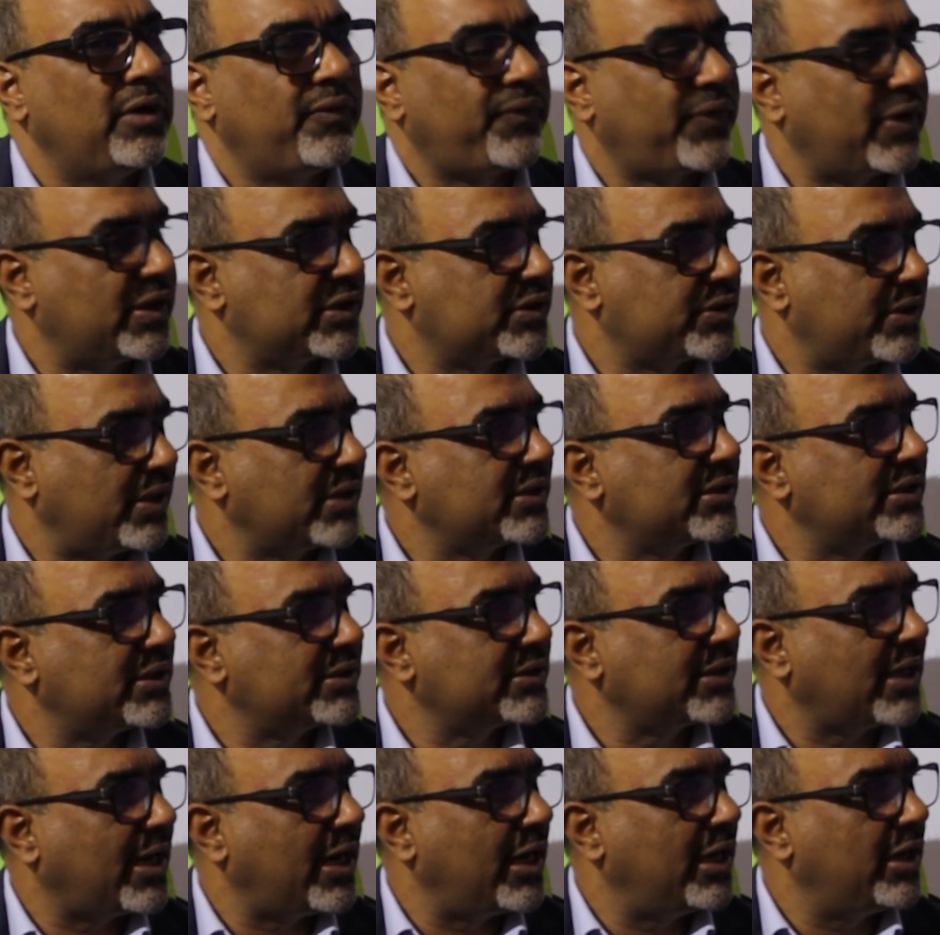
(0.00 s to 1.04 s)
infrastructure
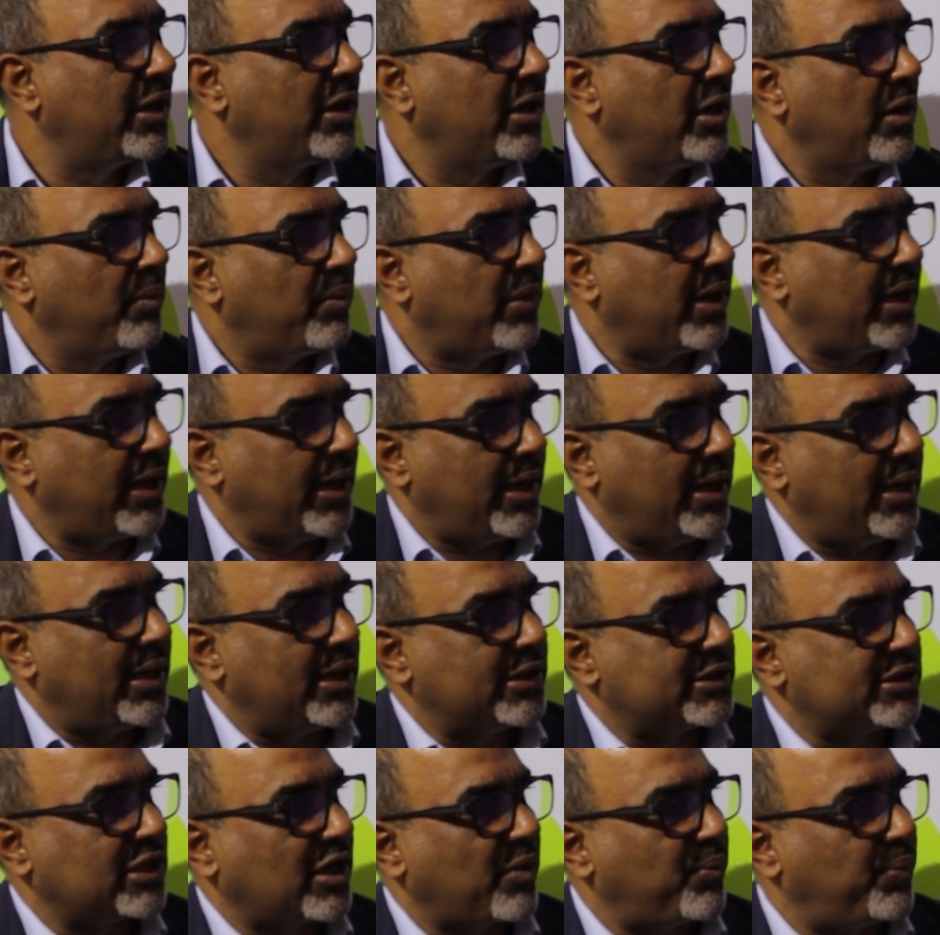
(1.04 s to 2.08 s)
side, but
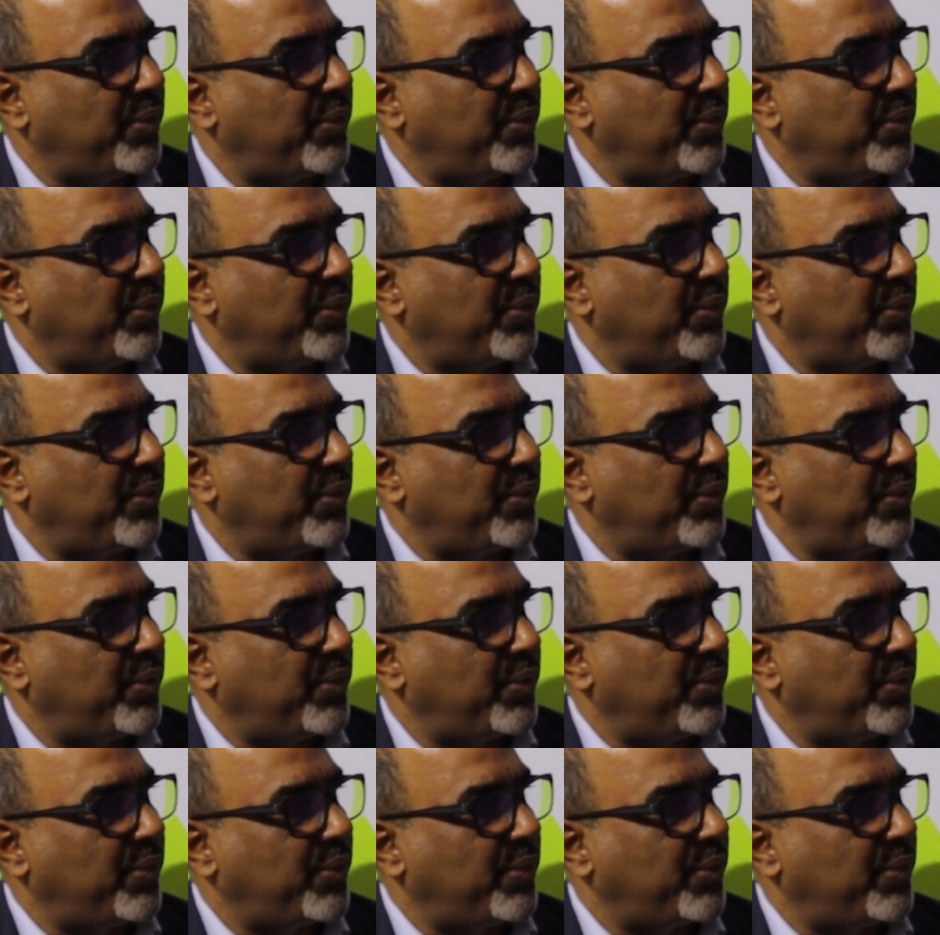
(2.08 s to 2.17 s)
here it's like